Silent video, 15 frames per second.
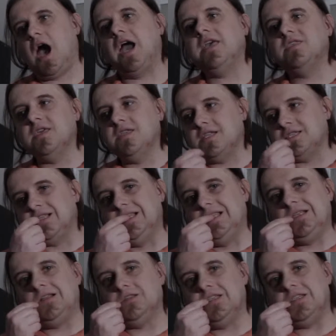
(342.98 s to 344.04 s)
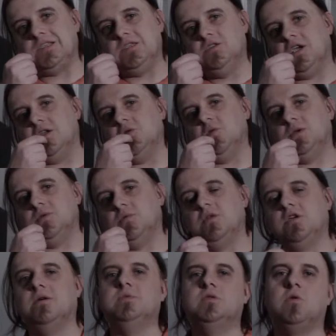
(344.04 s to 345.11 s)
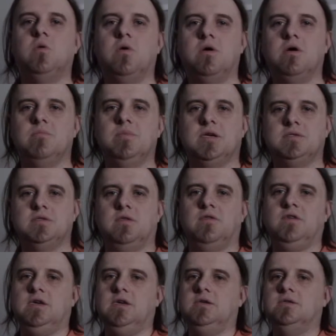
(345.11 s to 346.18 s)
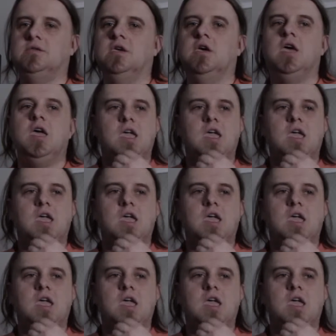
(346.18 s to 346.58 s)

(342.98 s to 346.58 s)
I think that's a little disingenuous when it comes to horror, because the thing is,